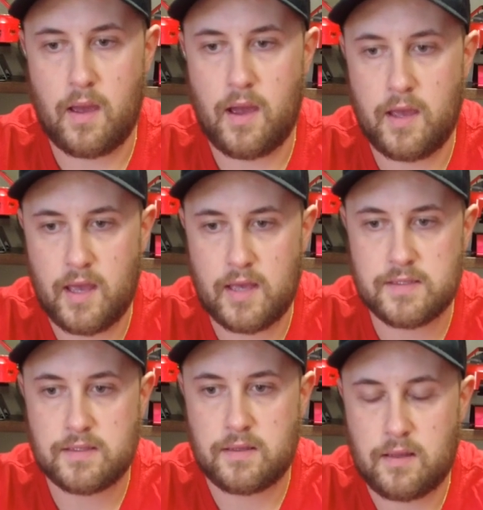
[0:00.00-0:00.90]

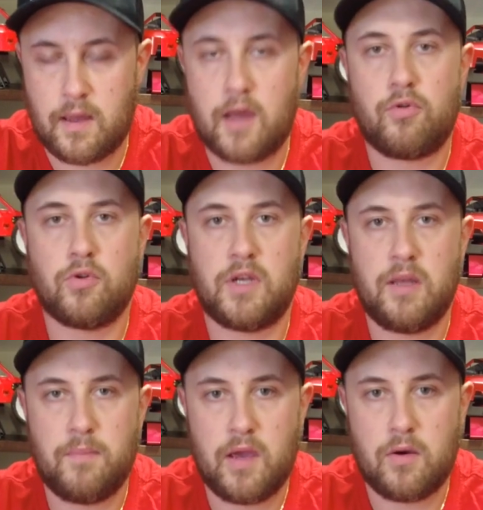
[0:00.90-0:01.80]
I wrote an
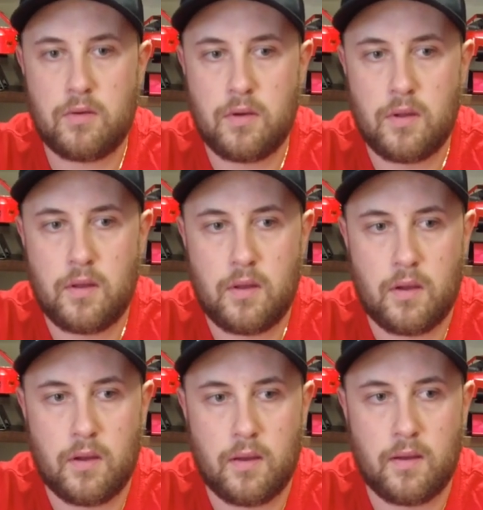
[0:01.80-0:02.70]
email
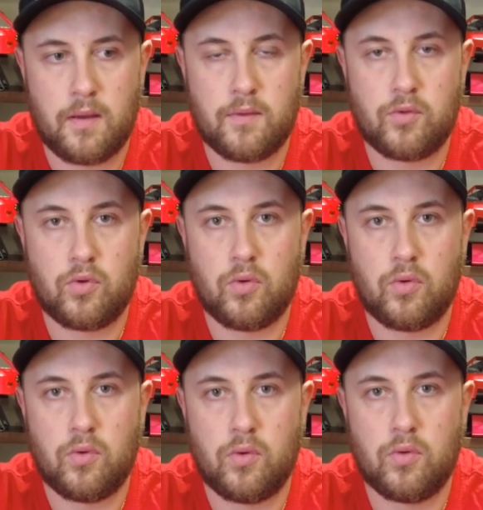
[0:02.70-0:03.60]

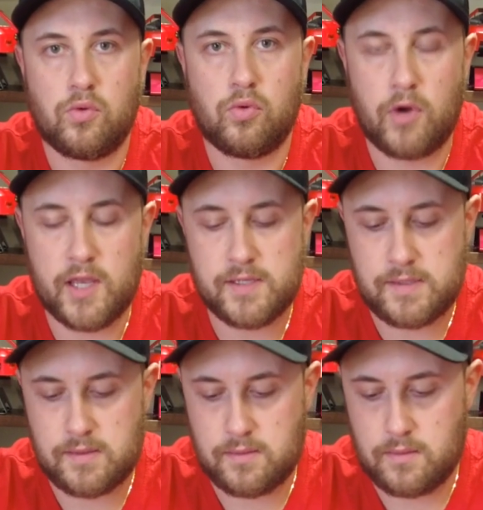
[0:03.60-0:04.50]
to Reds.